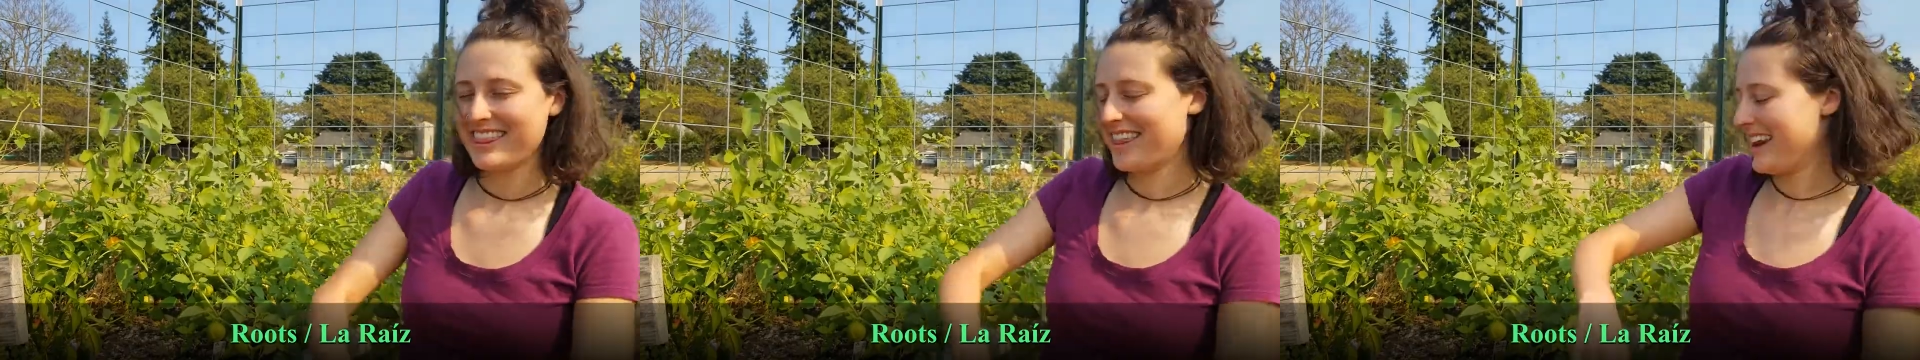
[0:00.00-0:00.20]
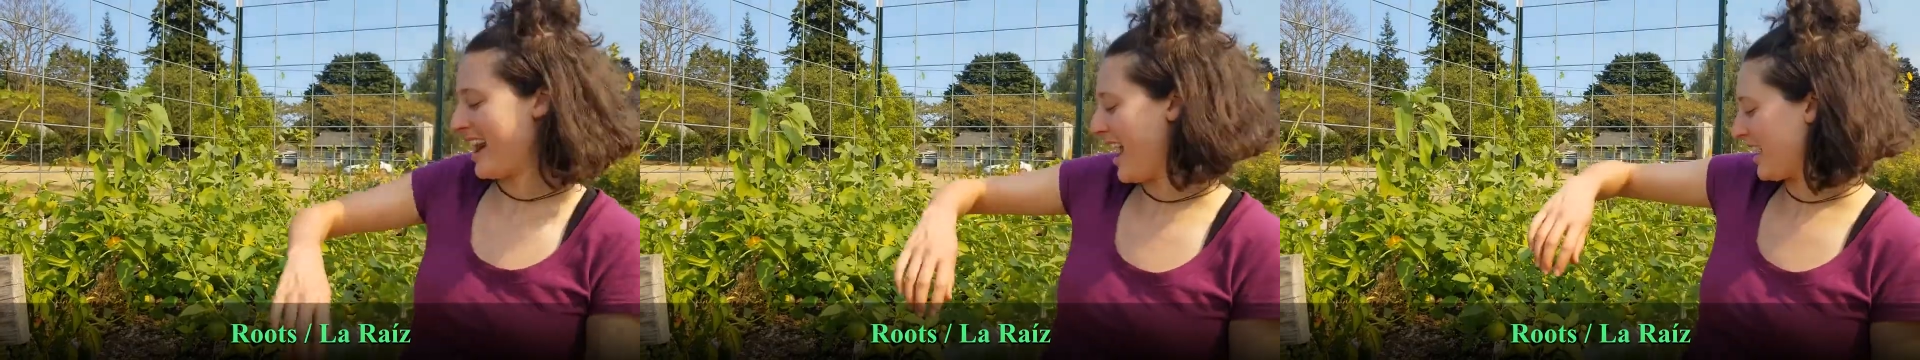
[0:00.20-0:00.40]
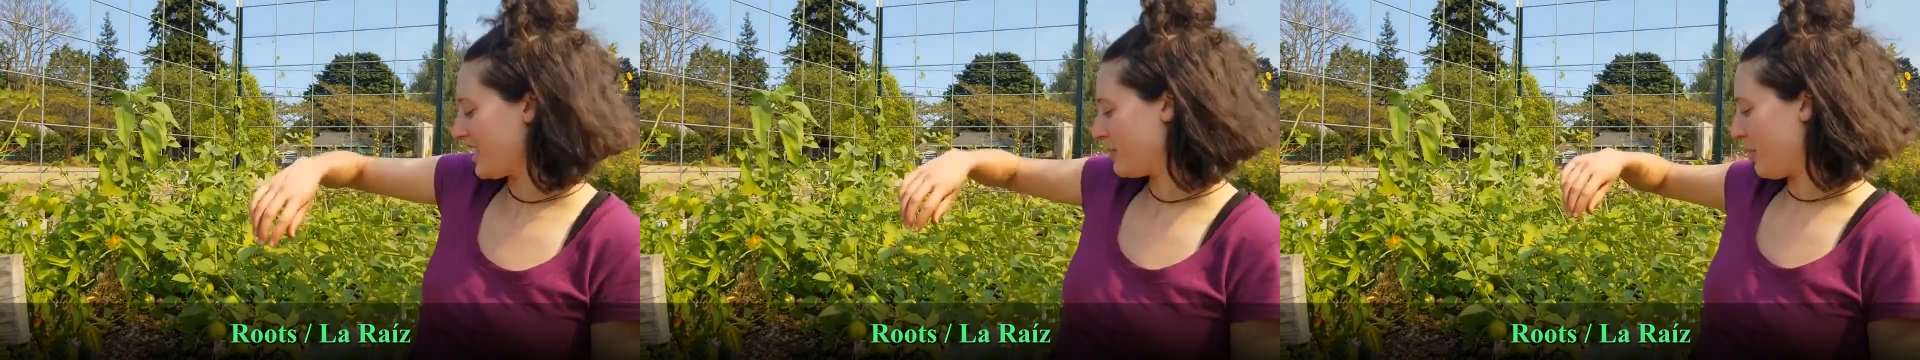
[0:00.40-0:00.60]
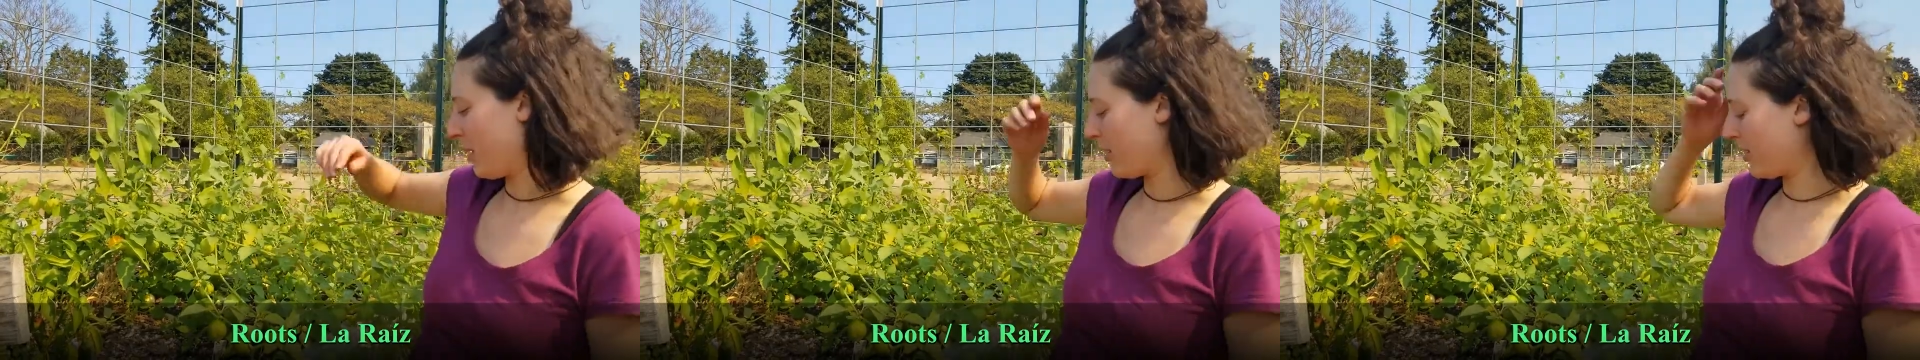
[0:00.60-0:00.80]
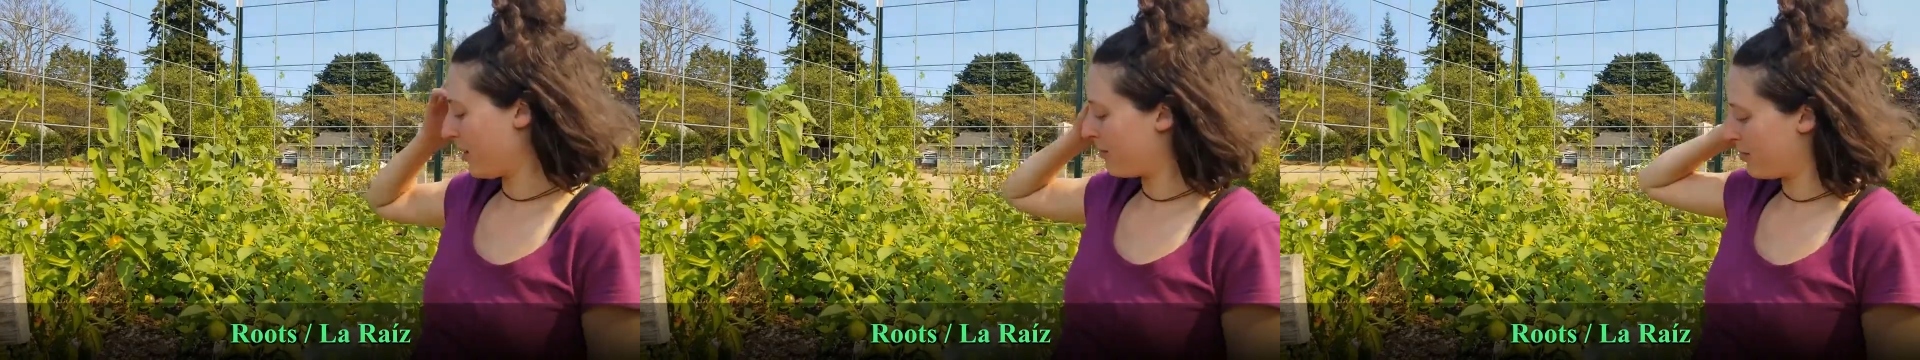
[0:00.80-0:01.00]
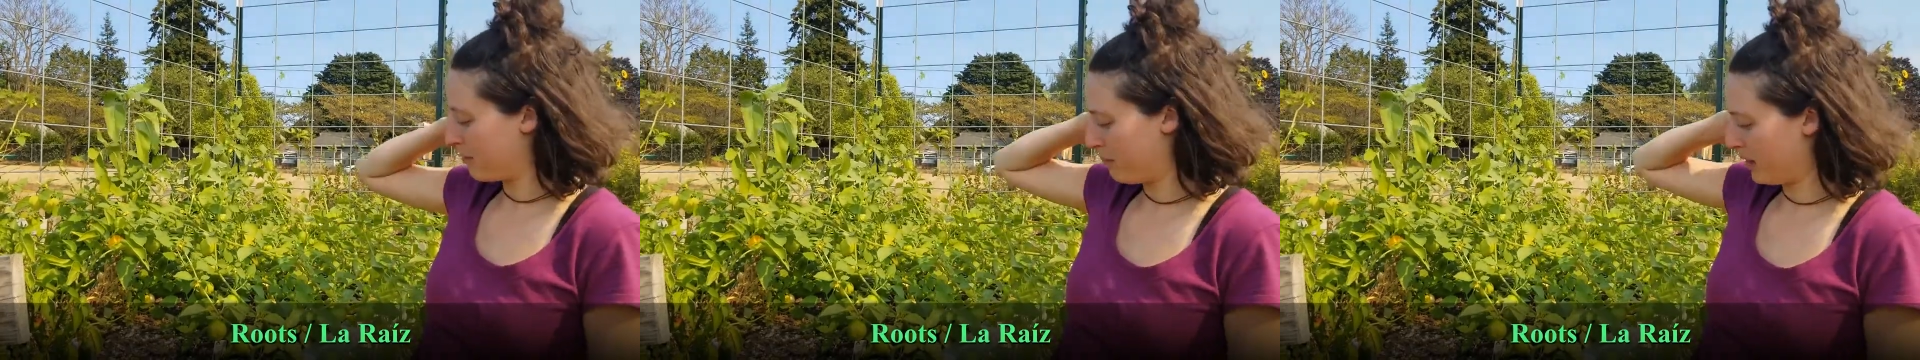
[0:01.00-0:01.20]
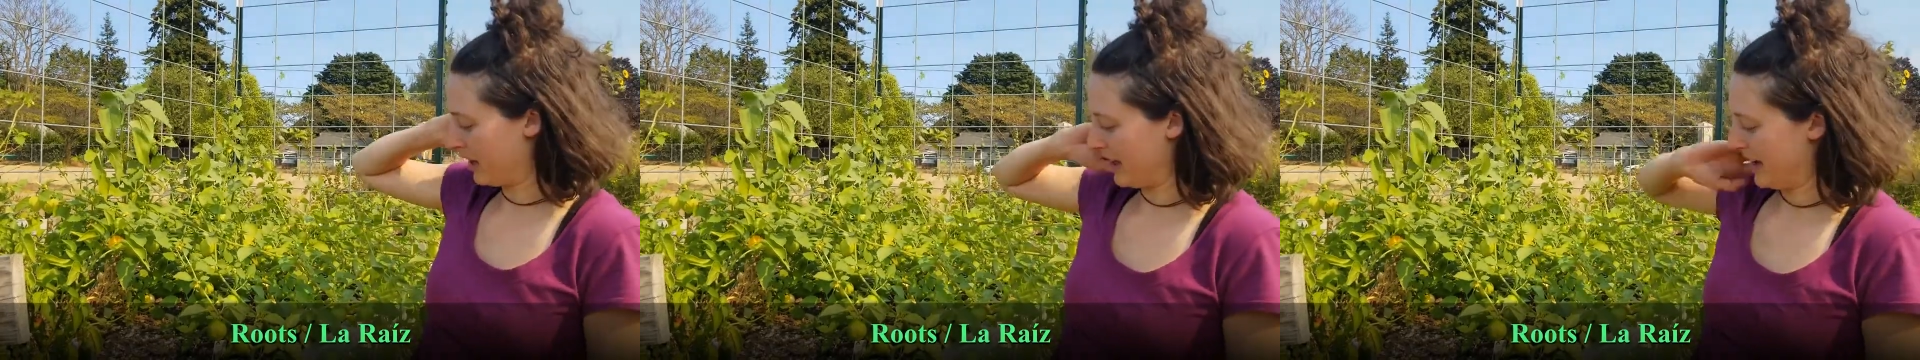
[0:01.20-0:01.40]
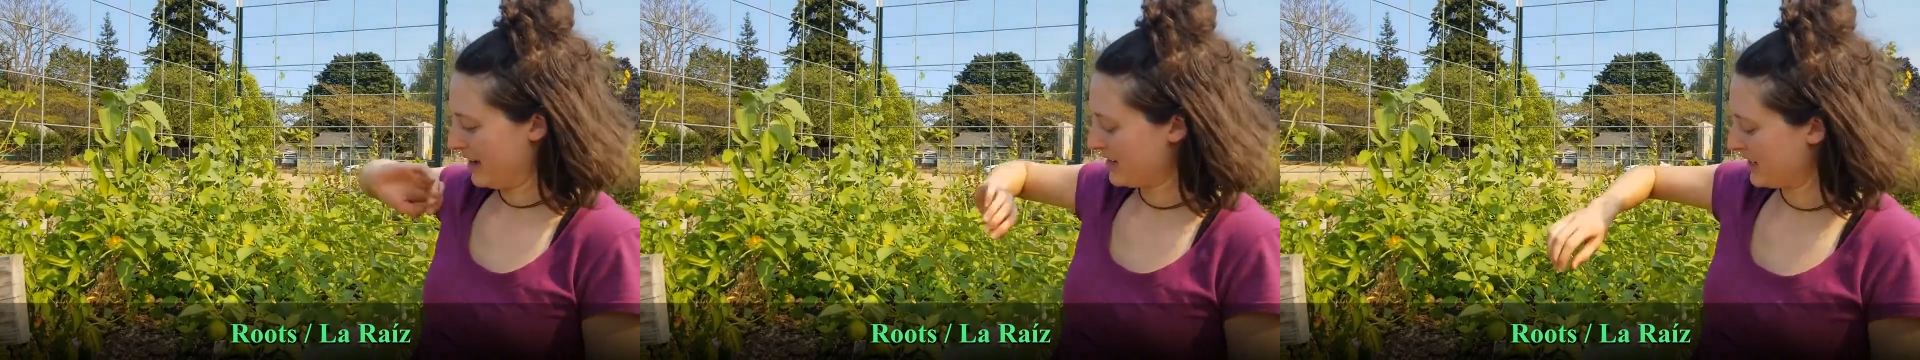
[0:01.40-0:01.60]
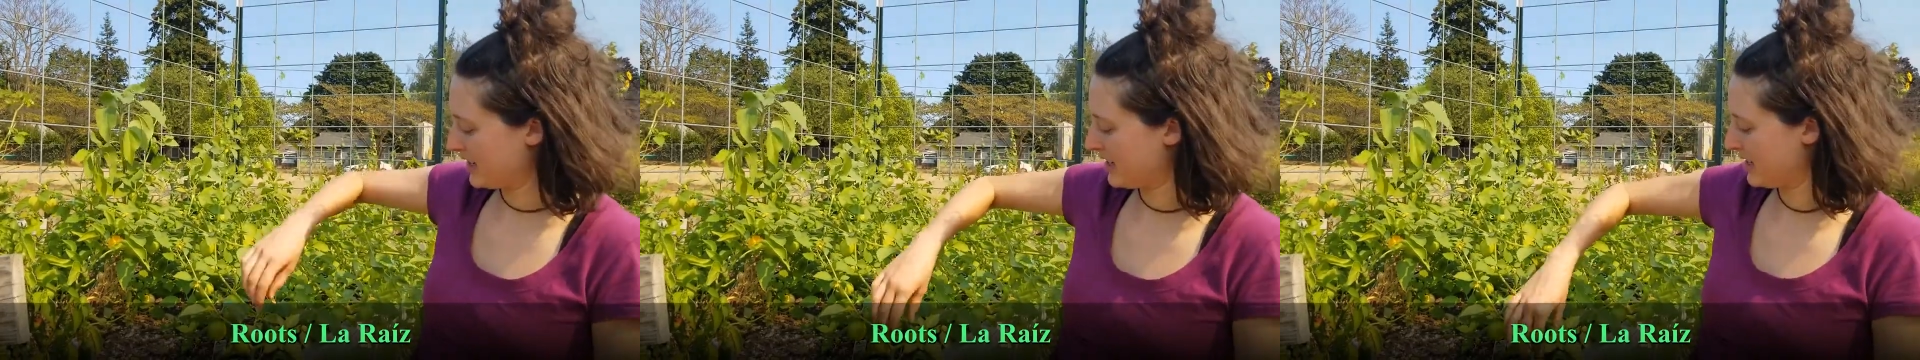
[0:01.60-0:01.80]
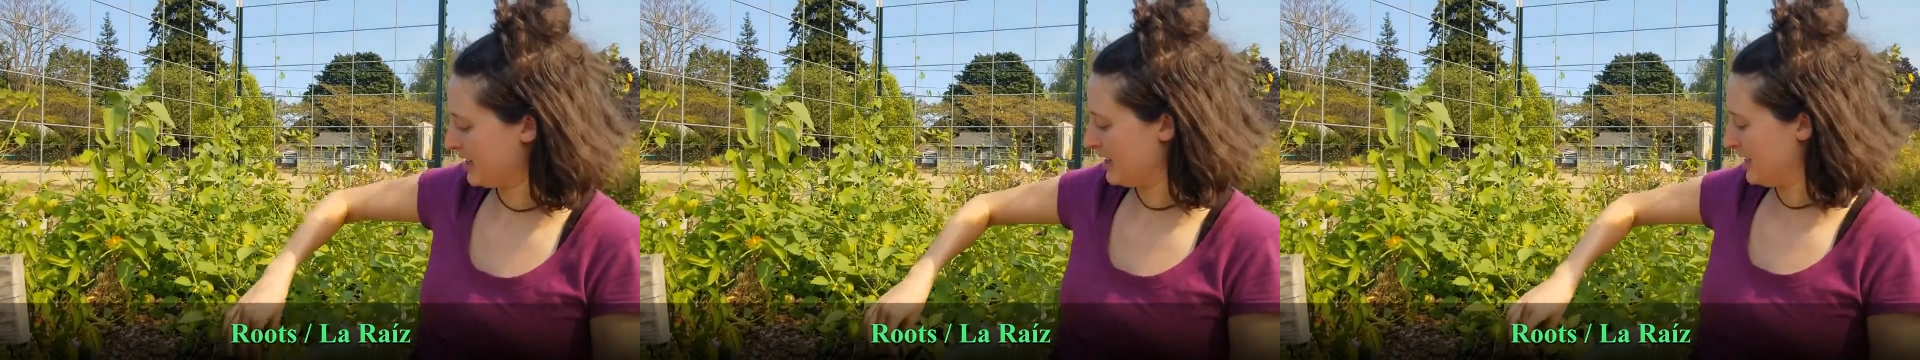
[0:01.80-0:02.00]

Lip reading: The next part of the plant